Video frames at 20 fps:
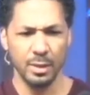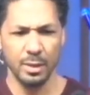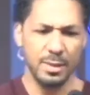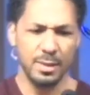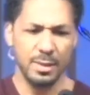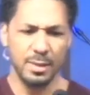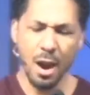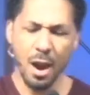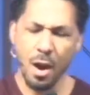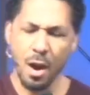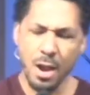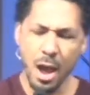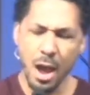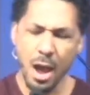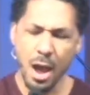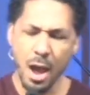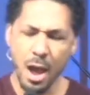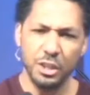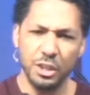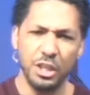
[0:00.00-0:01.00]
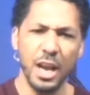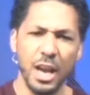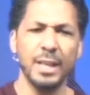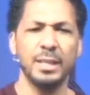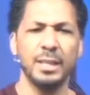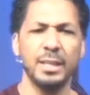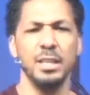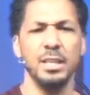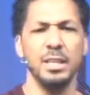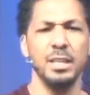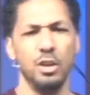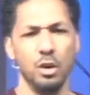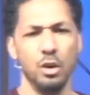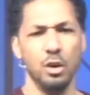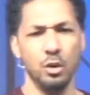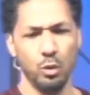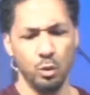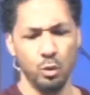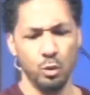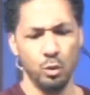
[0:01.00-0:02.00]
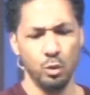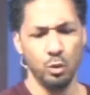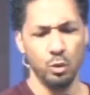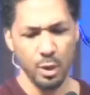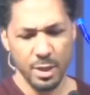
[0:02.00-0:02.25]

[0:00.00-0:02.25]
They are not rejecting you.